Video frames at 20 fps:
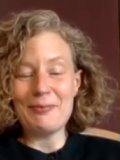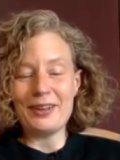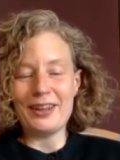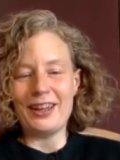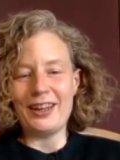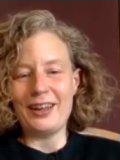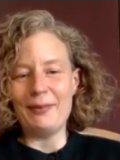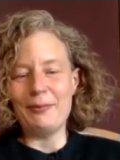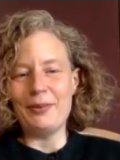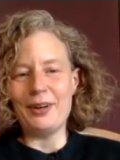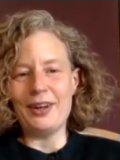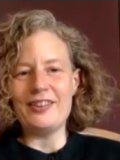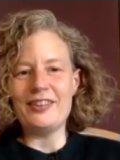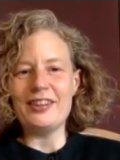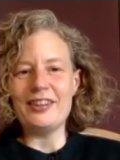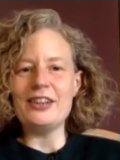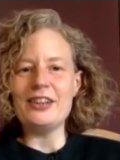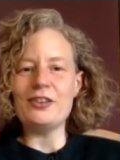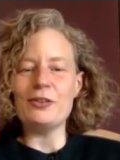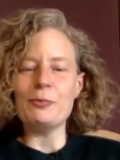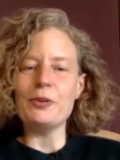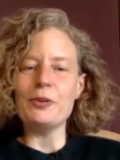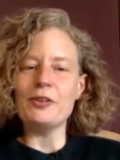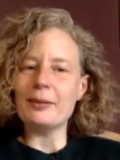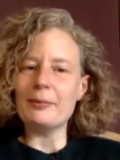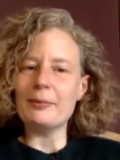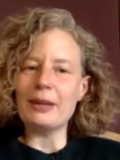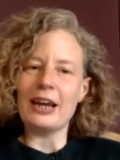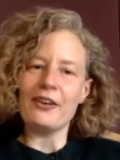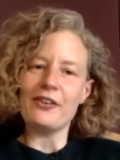I teach
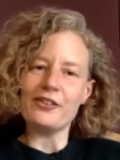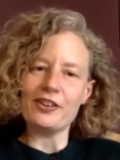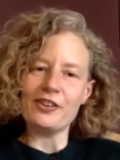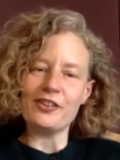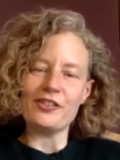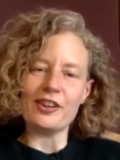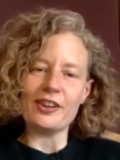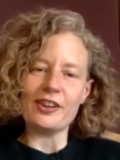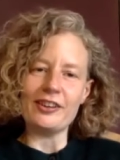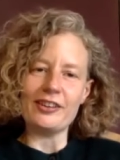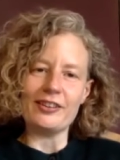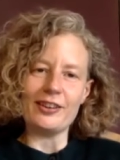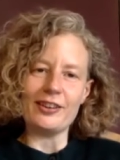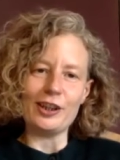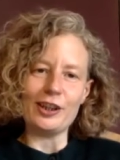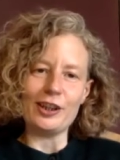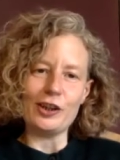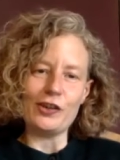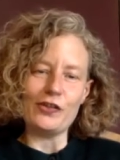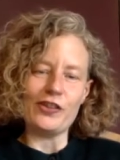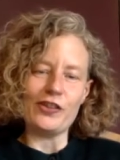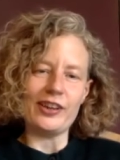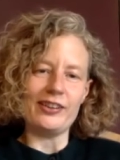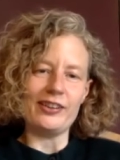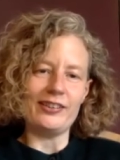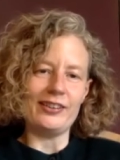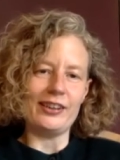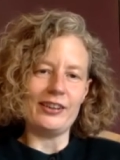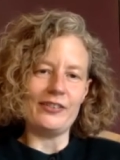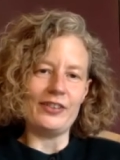Museum and Heritage Studies at the
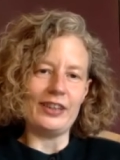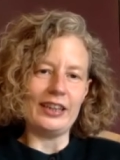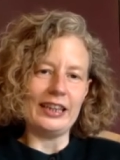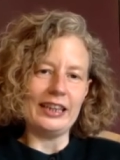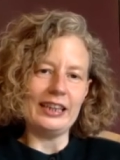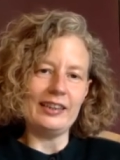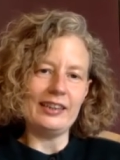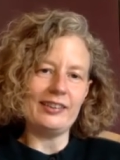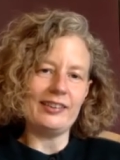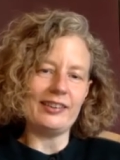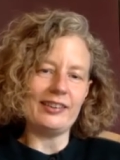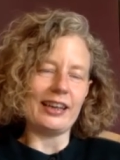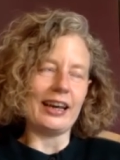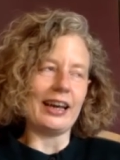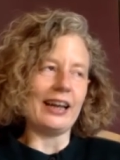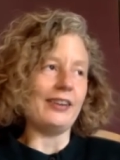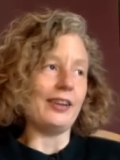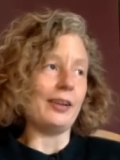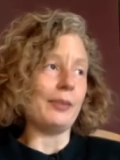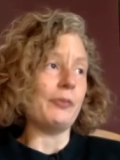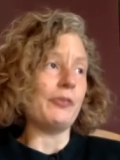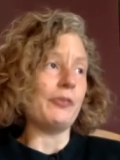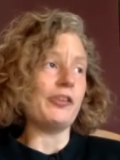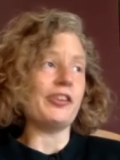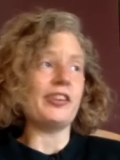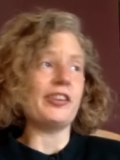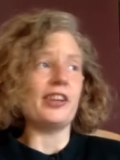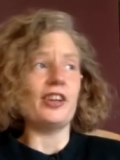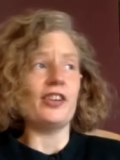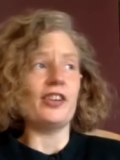University of Leeds, and I'm a
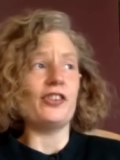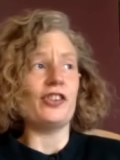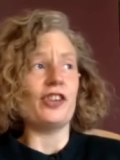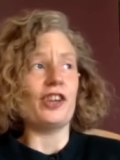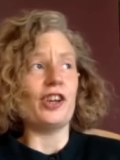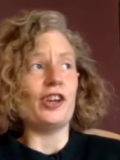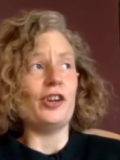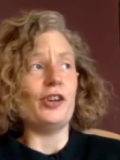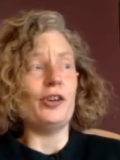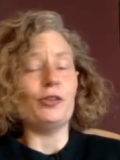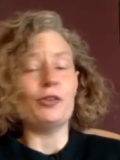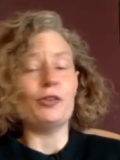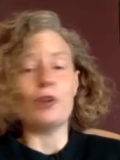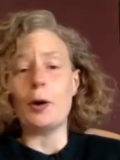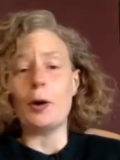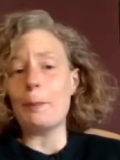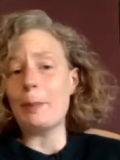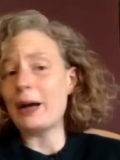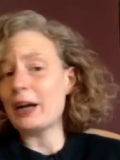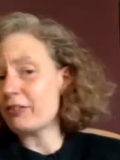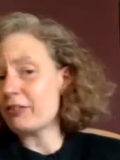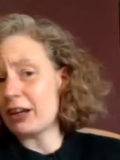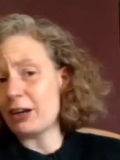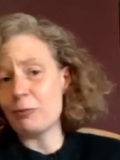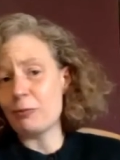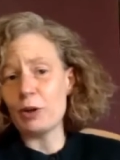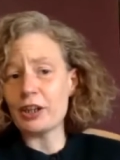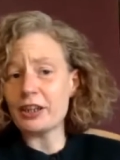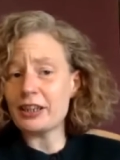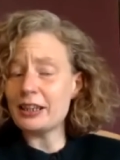researcher who's got a
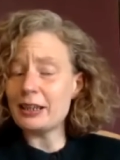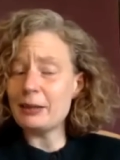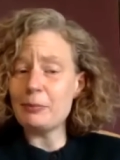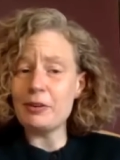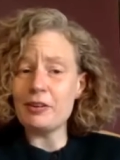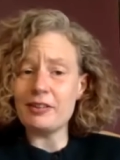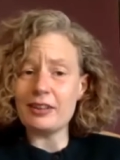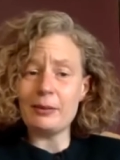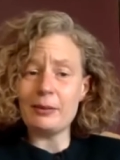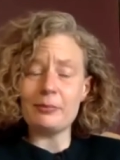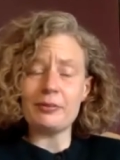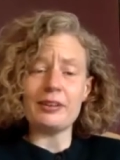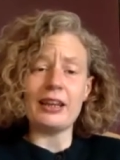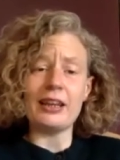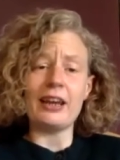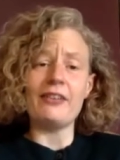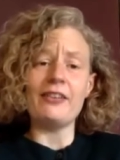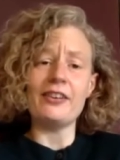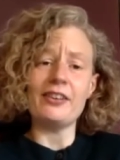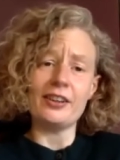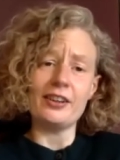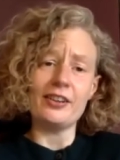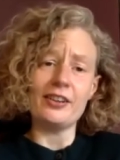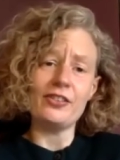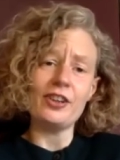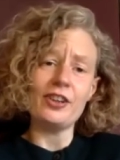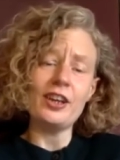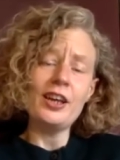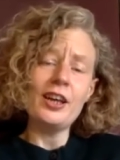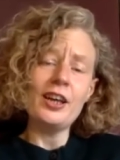background working in museums and heritage,